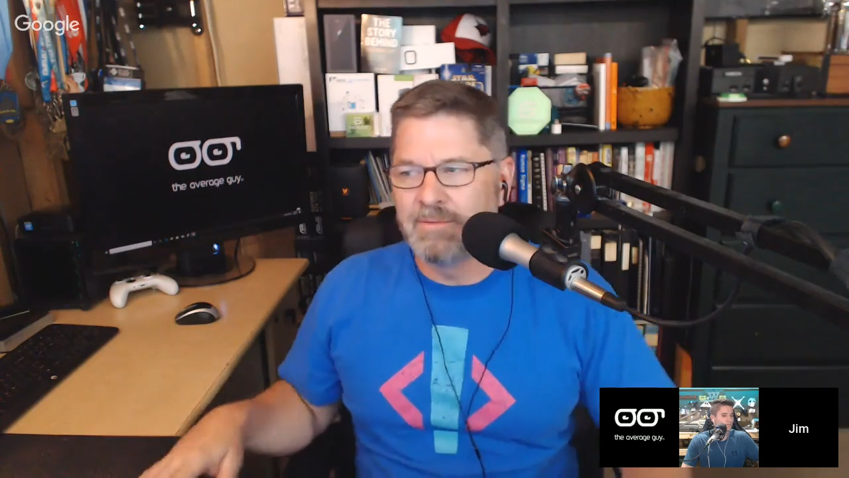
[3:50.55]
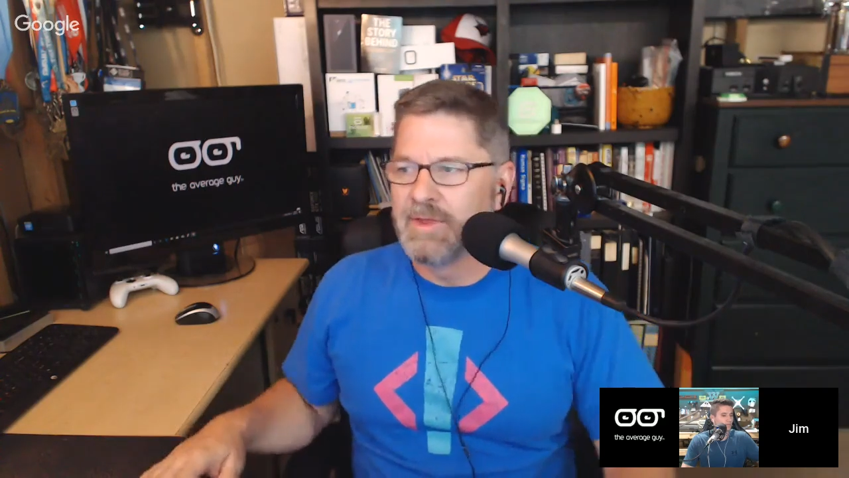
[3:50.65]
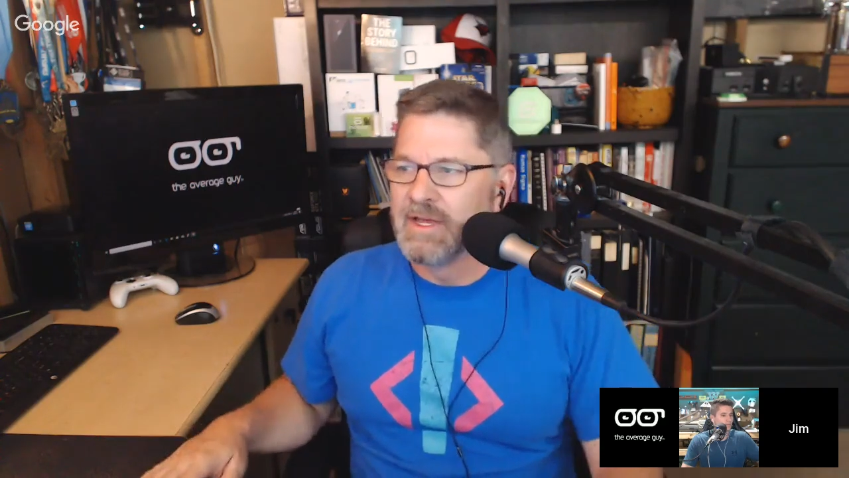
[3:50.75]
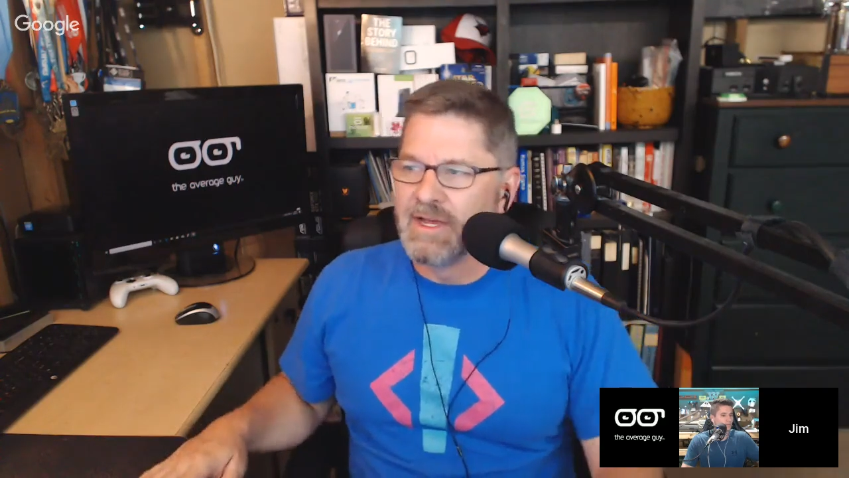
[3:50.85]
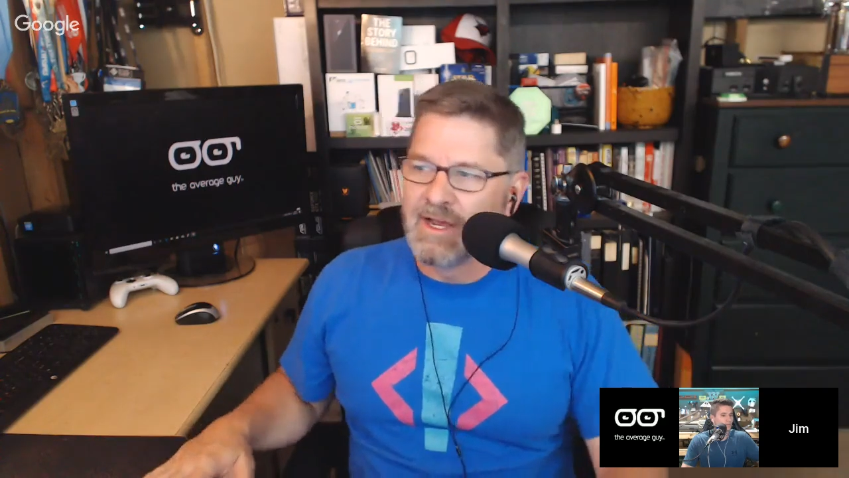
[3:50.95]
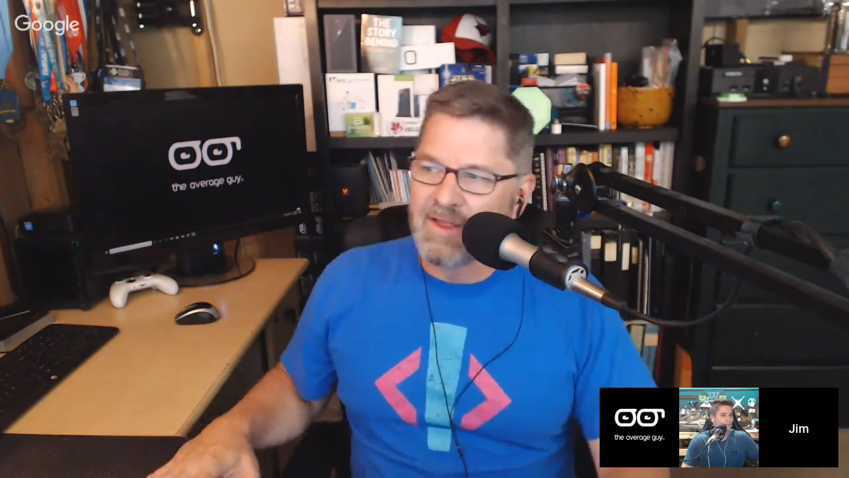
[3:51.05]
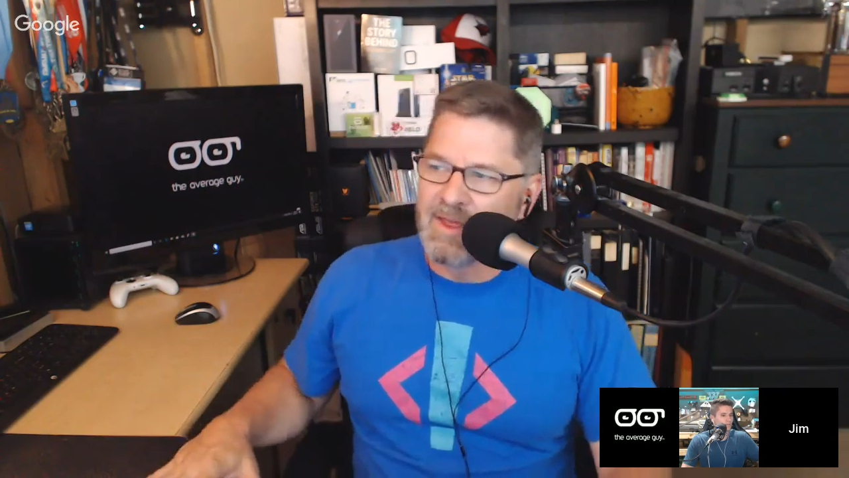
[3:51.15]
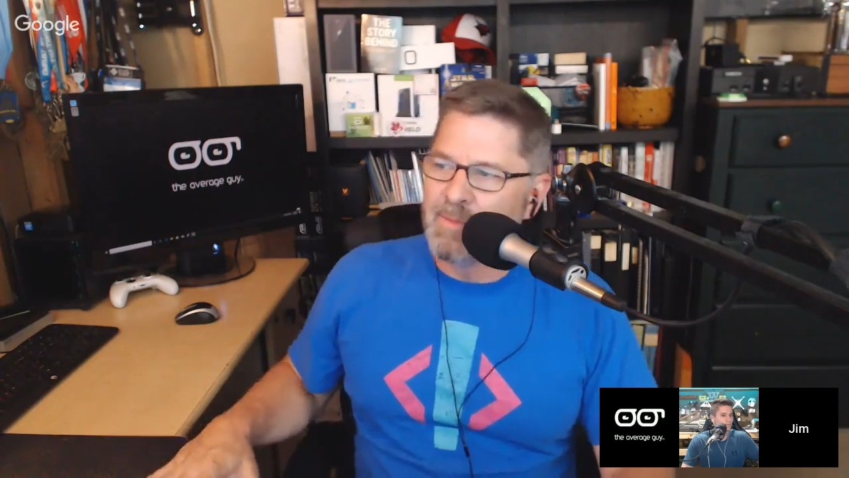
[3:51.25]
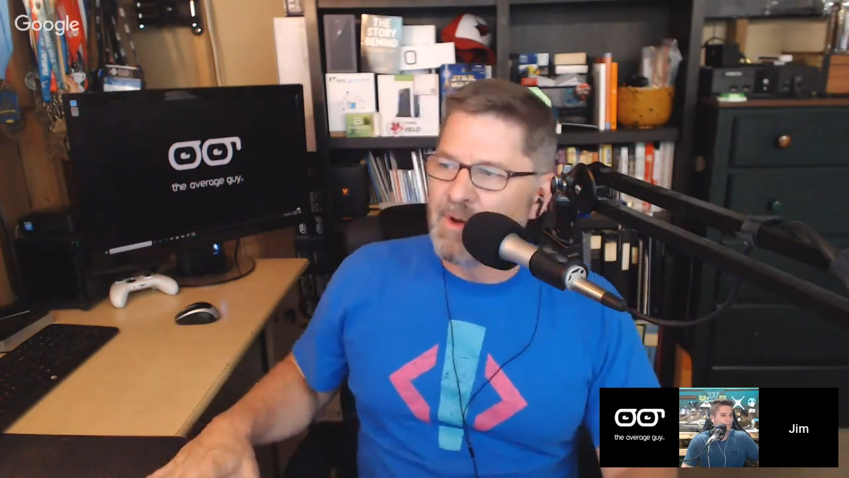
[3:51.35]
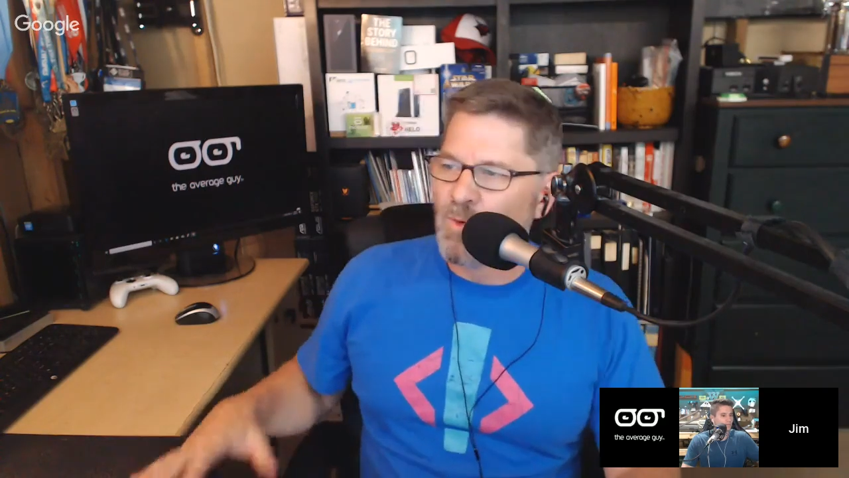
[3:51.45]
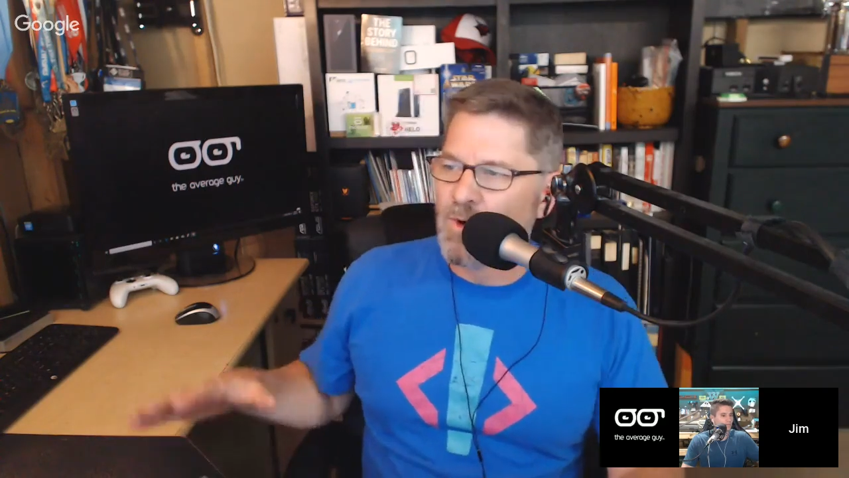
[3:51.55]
but they've been